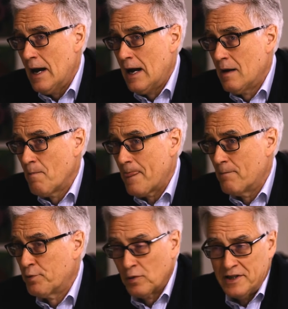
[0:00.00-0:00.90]
Um,
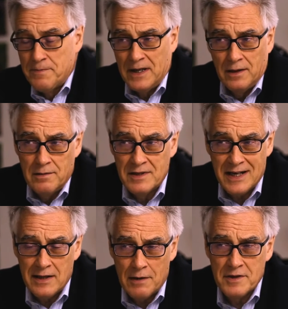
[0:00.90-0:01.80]
broadly speaking, you'd
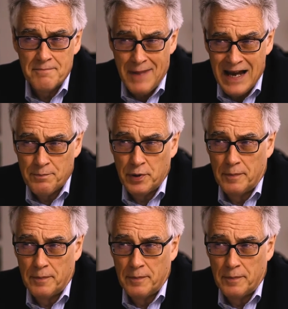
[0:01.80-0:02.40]
say that was a mad